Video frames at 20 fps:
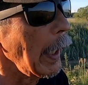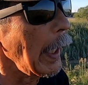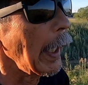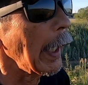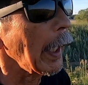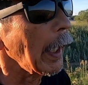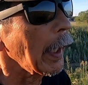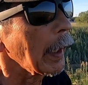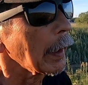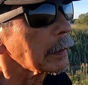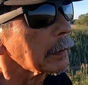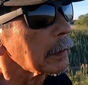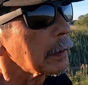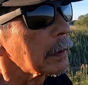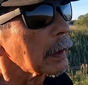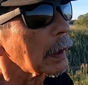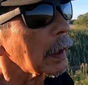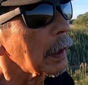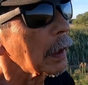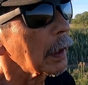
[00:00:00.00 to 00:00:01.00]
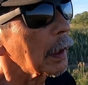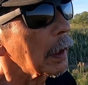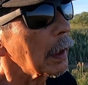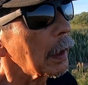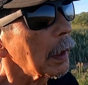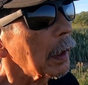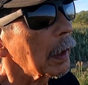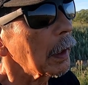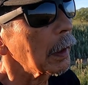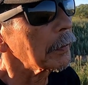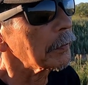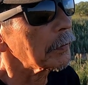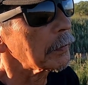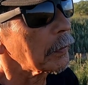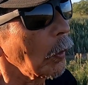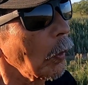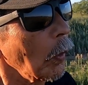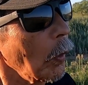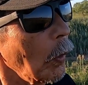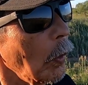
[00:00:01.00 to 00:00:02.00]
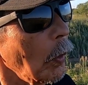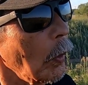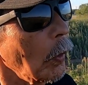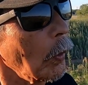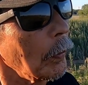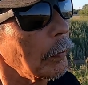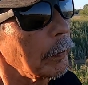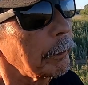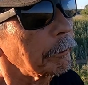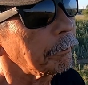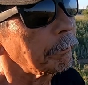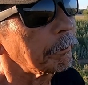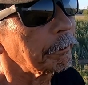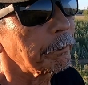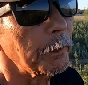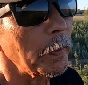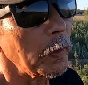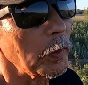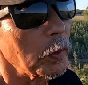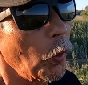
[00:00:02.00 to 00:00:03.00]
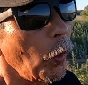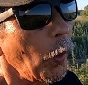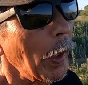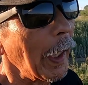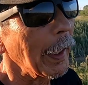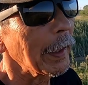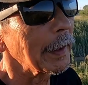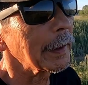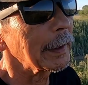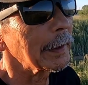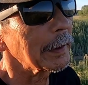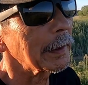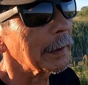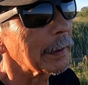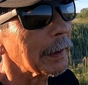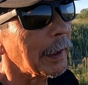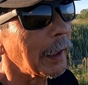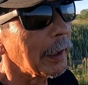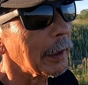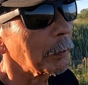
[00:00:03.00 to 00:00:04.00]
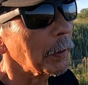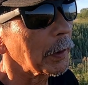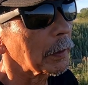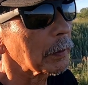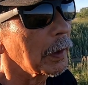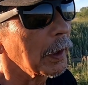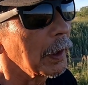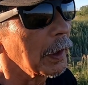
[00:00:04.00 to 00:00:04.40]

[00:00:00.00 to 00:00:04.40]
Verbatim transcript: and uh, so you know I kind of uh,